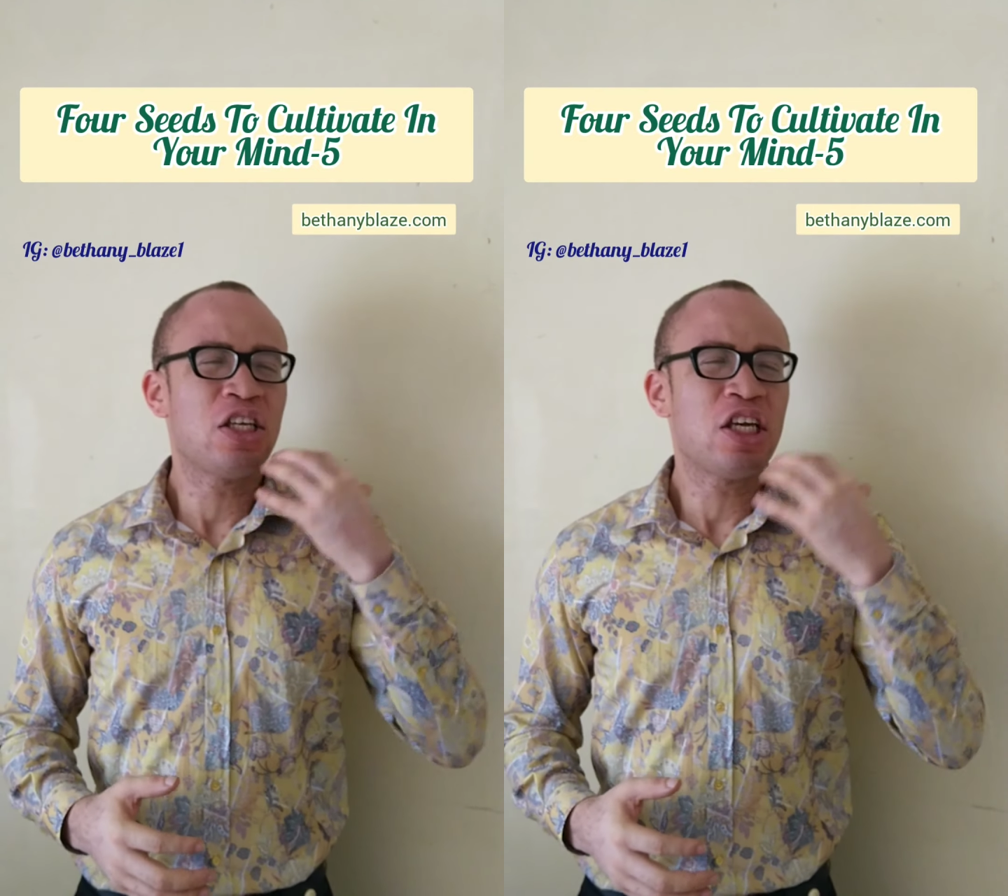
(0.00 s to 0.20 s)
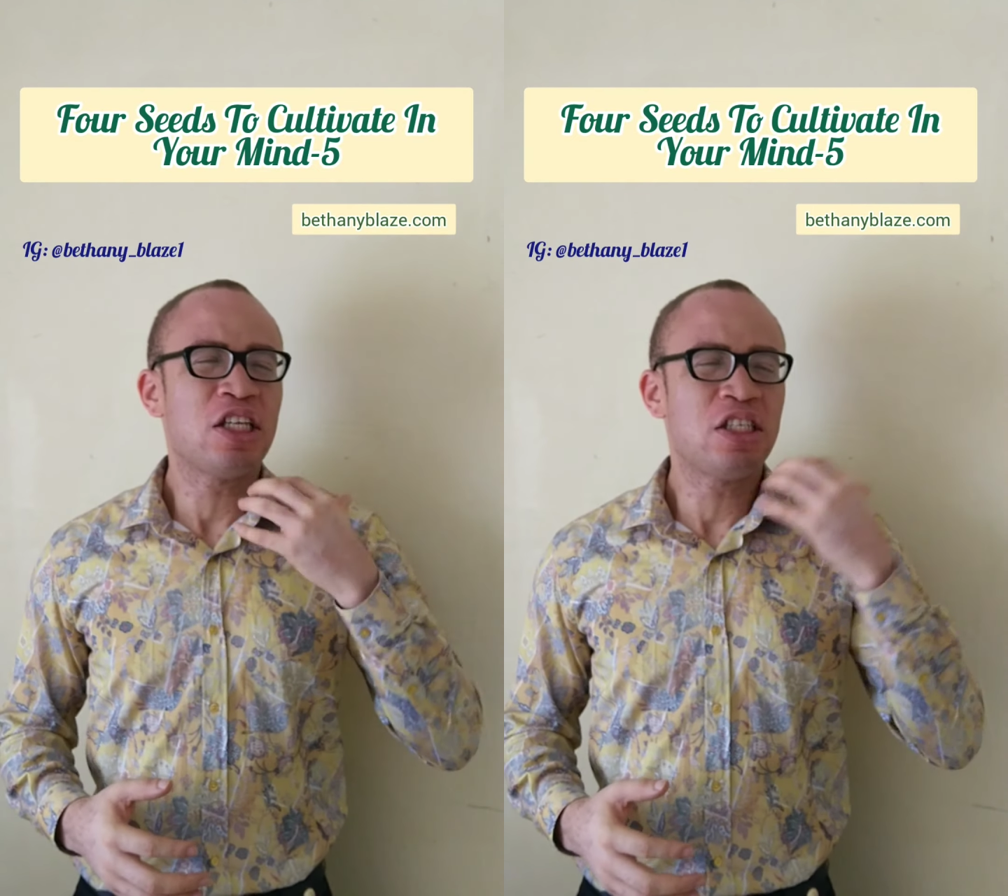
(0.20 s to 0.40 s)

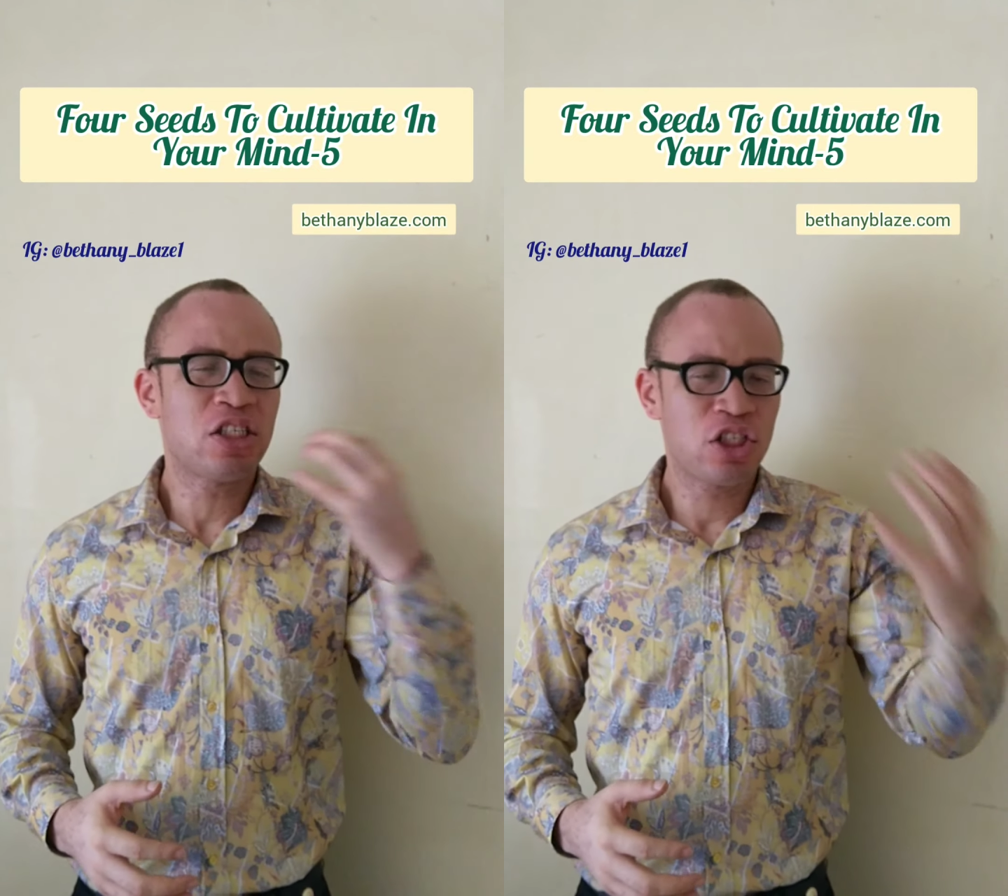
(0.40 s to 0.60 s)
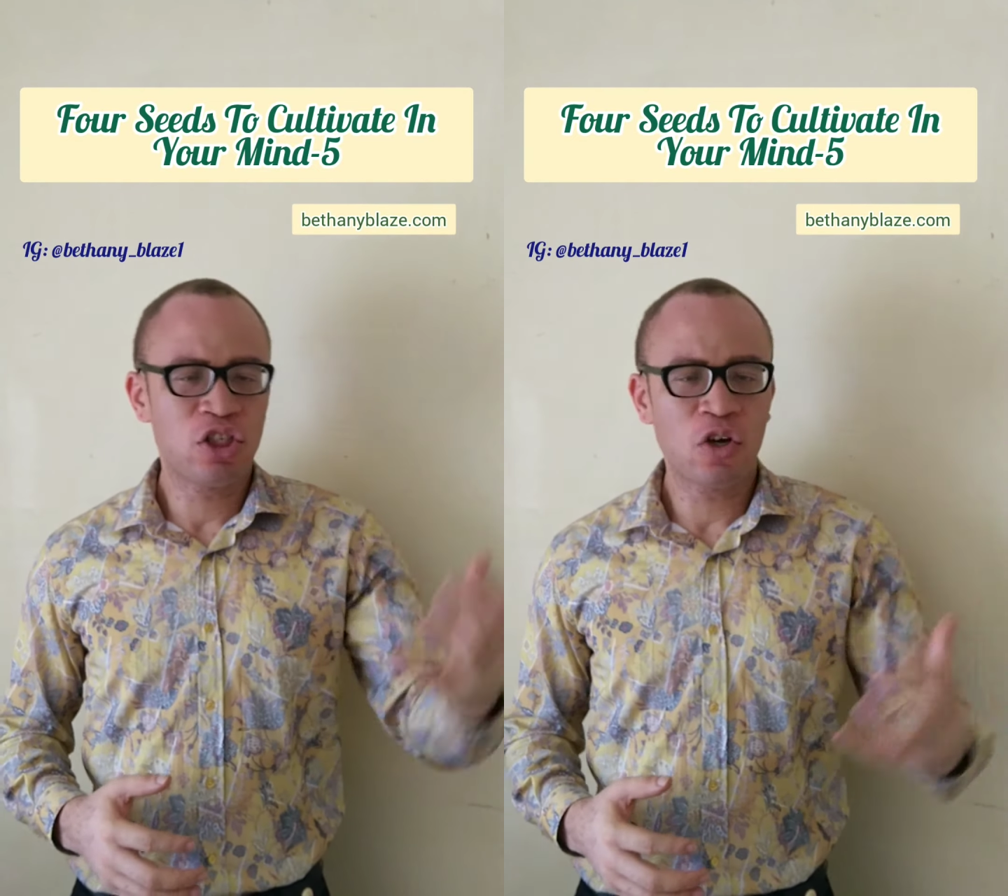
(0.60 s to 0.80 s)
a
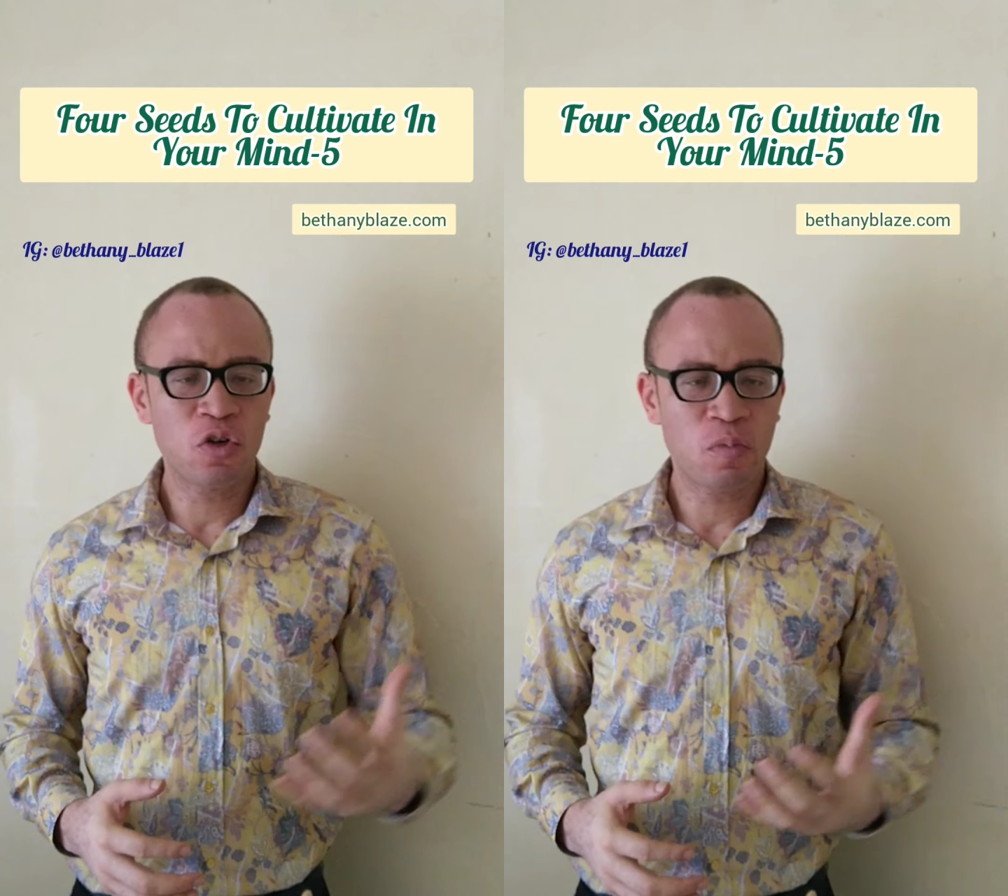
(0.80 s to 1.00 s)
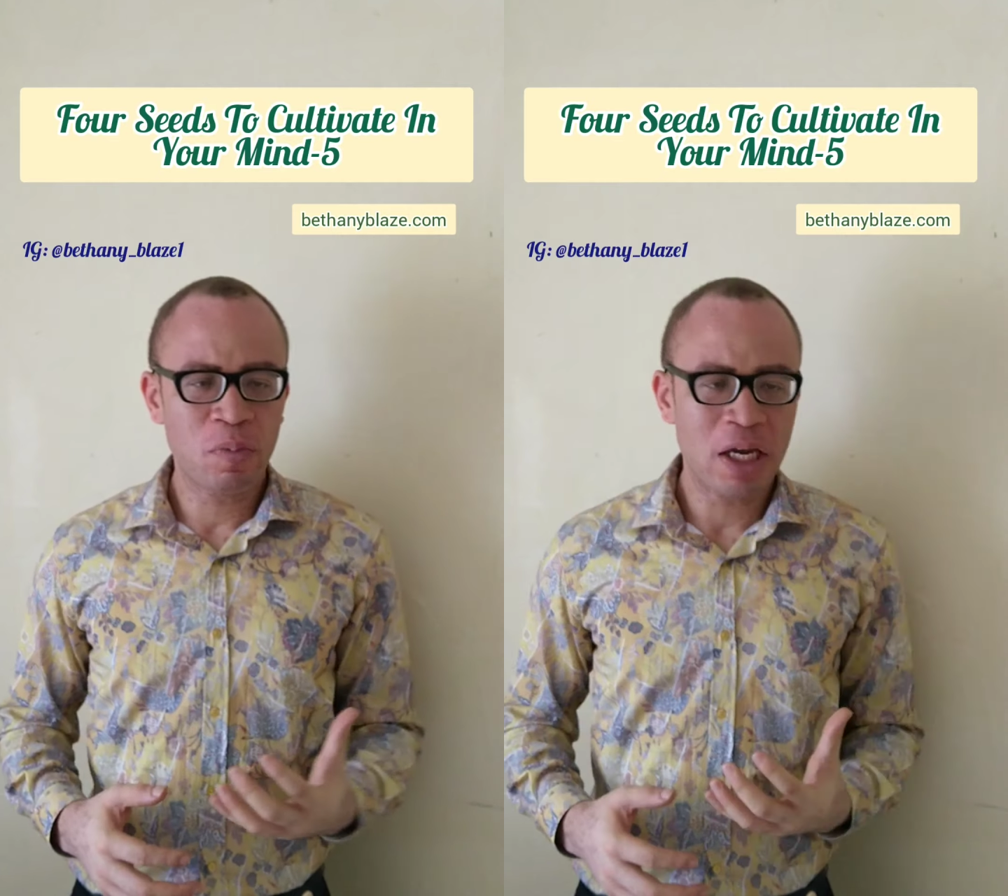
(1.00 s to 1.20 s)
decision
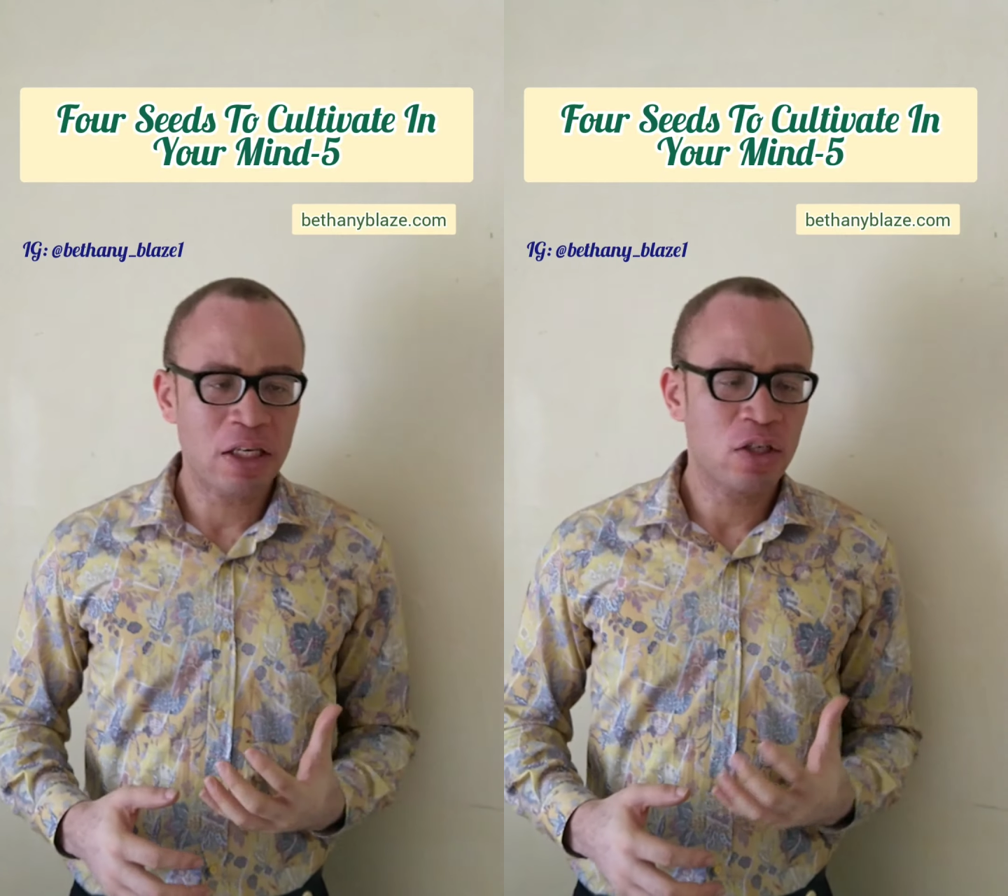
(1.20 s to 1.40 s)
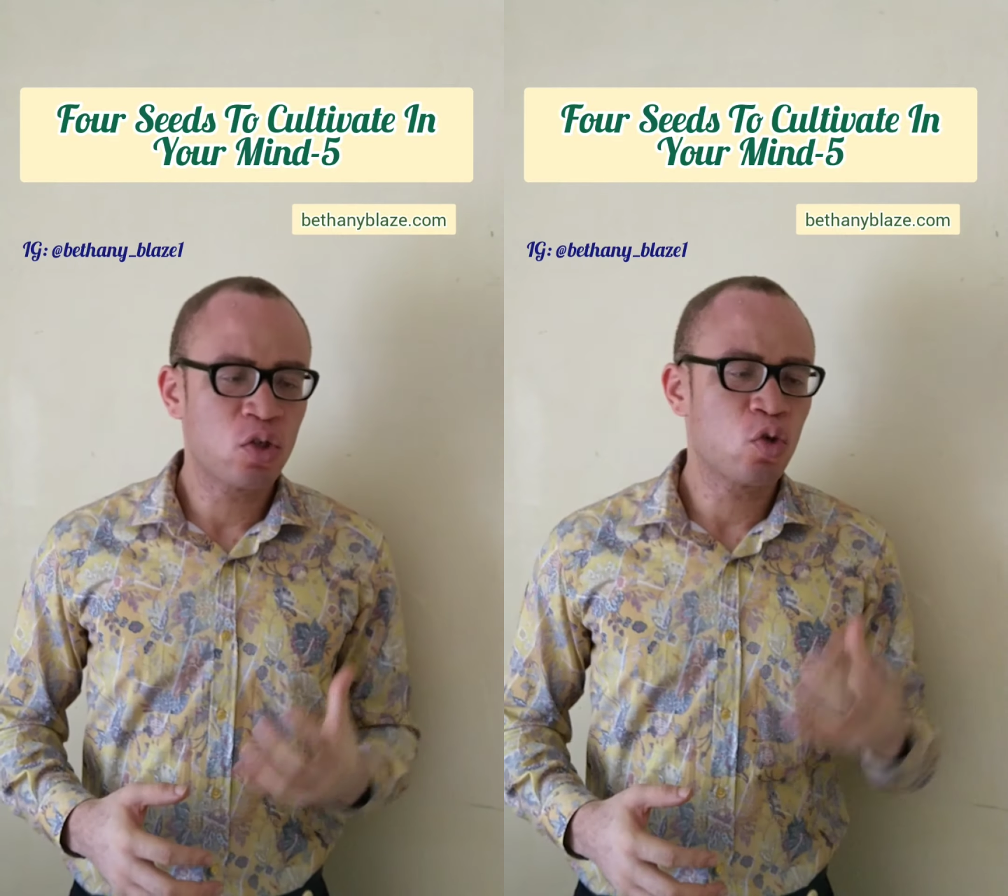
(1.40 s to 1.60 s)
you
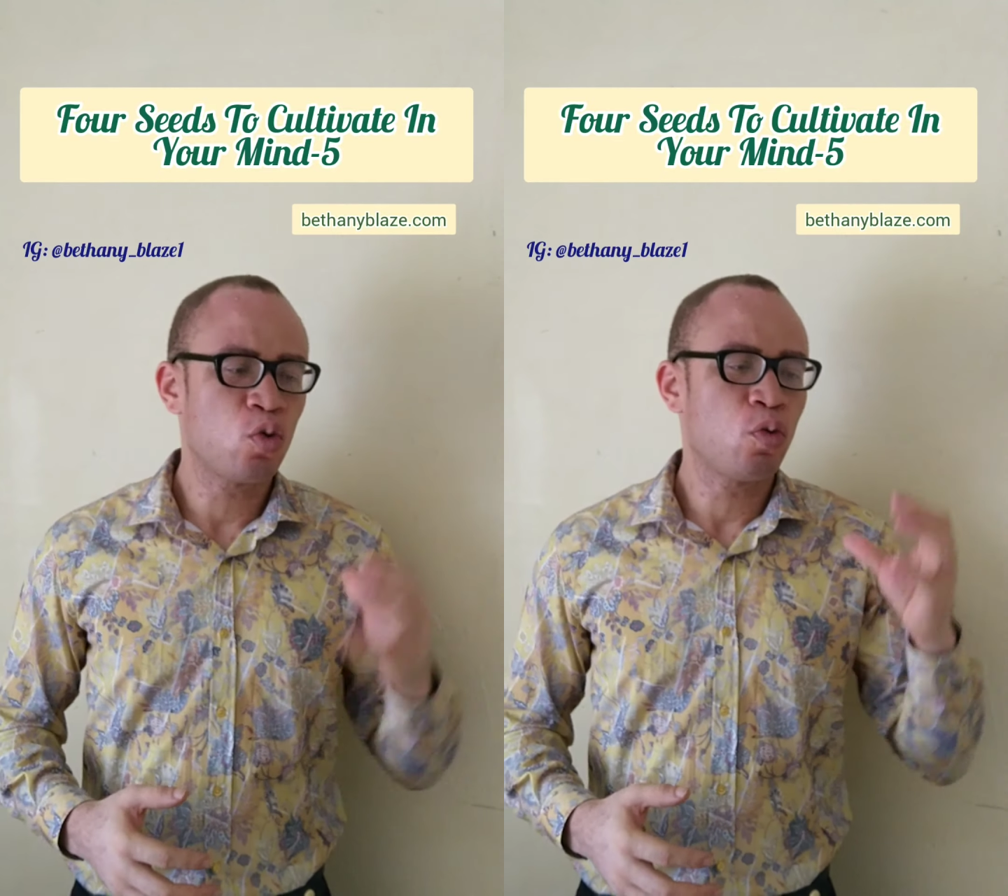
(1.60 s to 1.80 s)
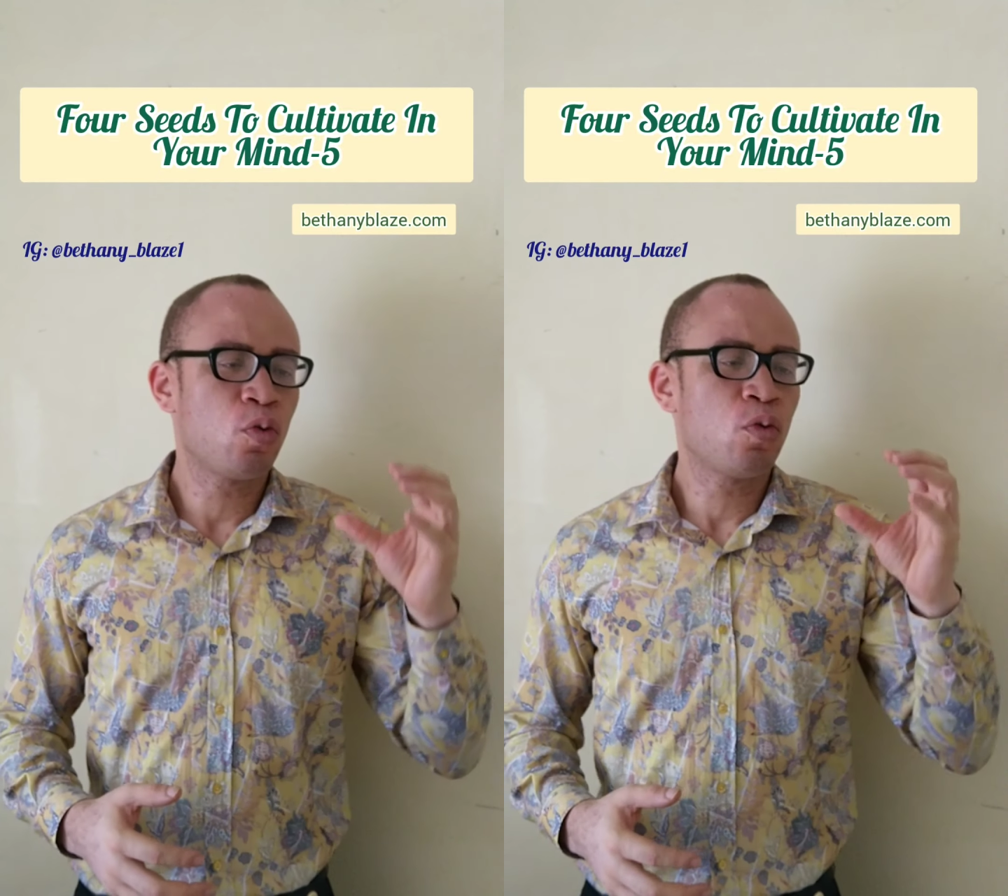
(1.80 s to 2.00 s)
made
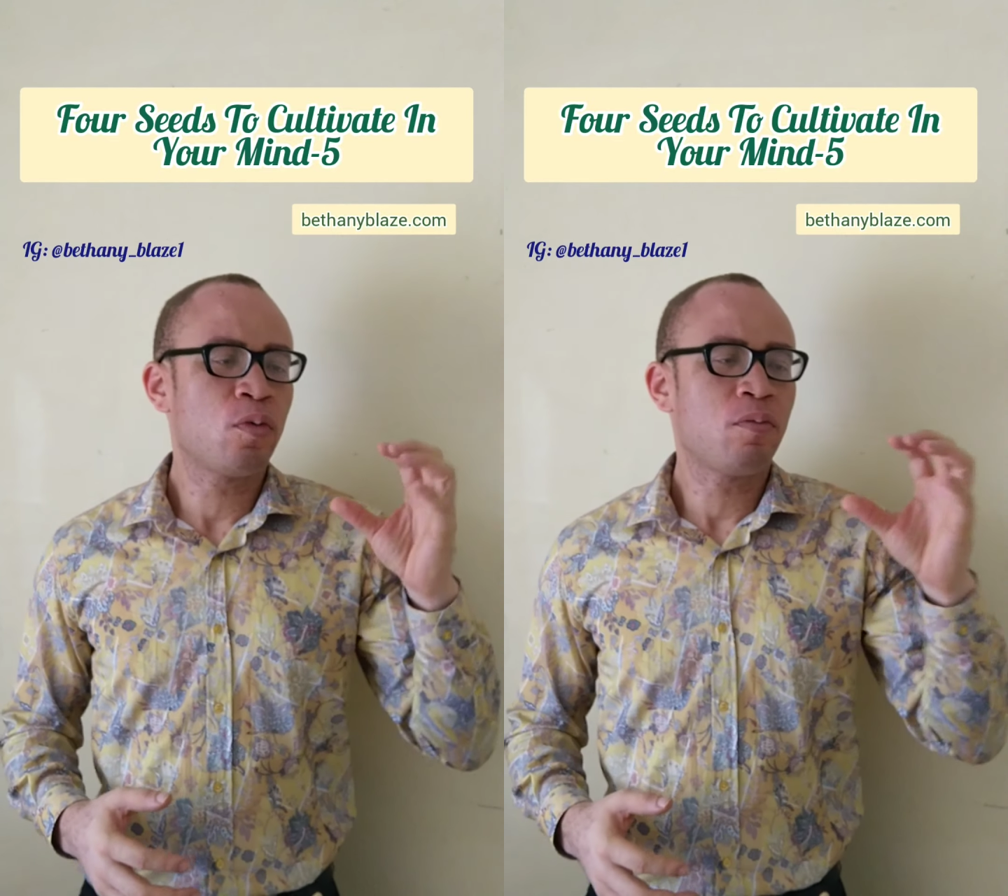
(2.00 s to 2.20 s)
to